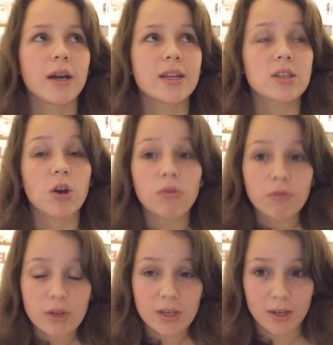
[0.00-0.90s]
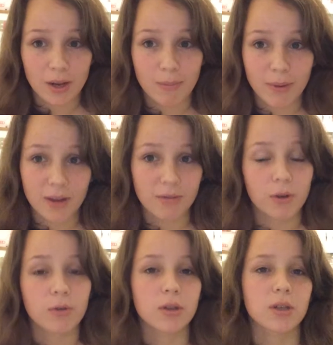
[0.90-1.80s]
It's often a bigger
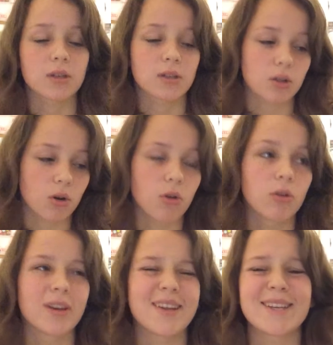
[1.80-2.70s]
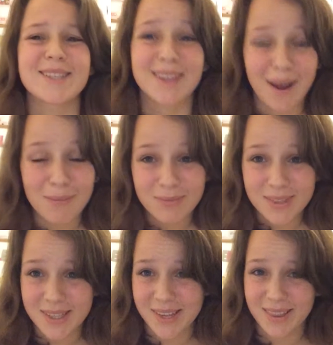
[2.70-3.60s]
focus on
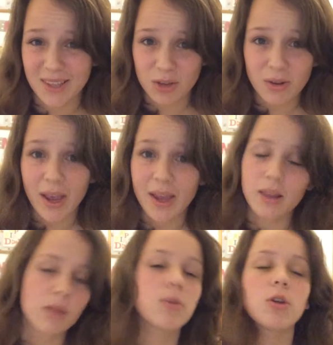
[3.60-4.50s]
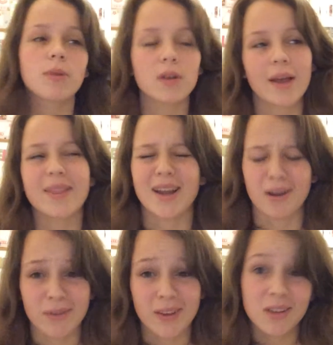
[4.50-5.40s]
exams in the UK at the moment, and they
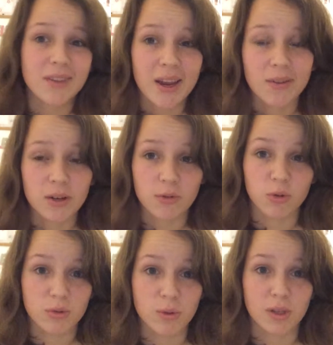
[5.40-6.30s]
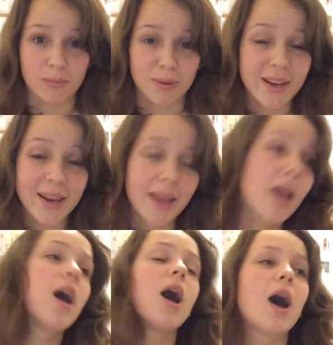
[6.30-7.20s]
are thinking of getting rid of coursework completely.
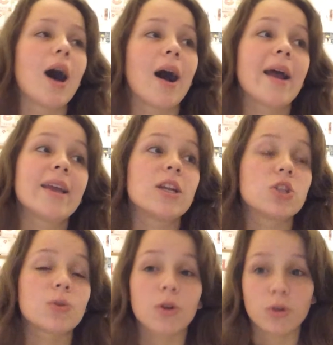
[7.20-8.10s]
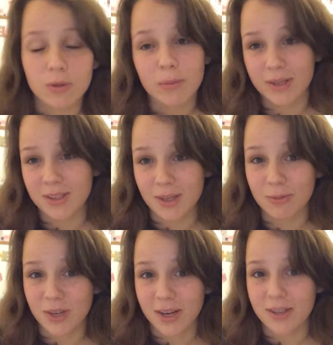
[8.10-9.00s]
I do a coursework based
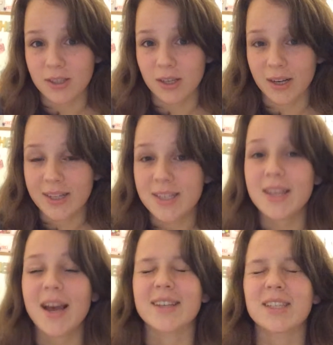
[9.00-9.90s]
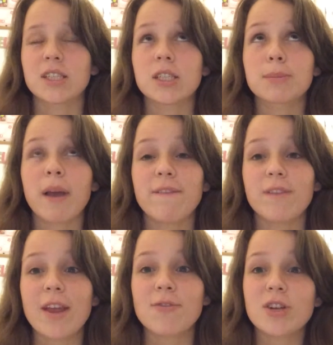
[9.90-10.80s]
subject in IT and it is my
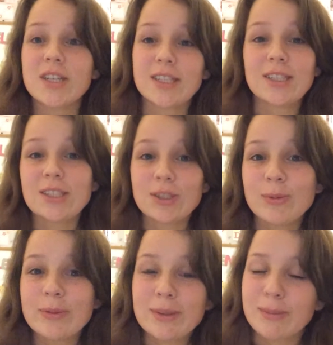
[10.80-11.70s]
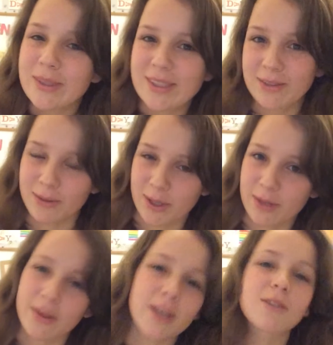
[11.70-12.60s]
favourite, and I don't want them to get rid
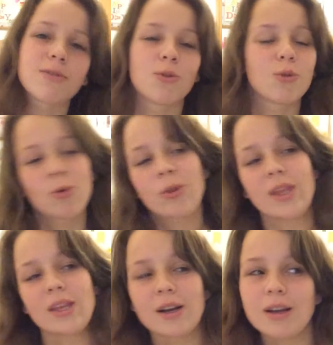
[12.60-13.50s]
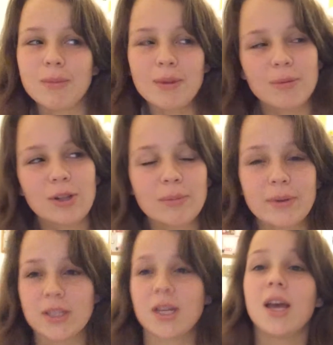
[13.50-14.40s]
of it for all the younger people,
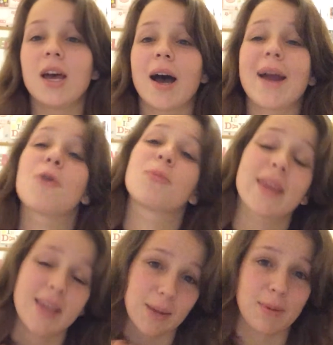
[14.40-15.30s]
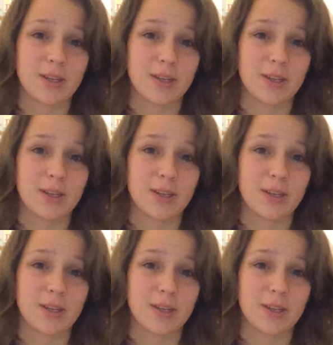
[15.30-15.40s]
but I hope they keep